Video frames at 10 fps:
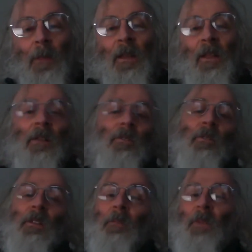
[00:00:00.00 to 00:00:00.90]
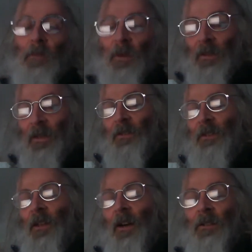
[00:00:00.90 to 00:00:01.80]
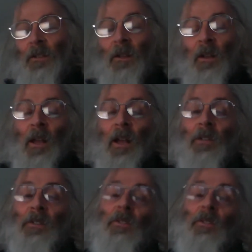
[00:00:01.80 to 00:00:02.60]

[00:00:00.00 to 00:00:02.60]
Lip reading: and then I'll talk a little bit about the things in the article. And I just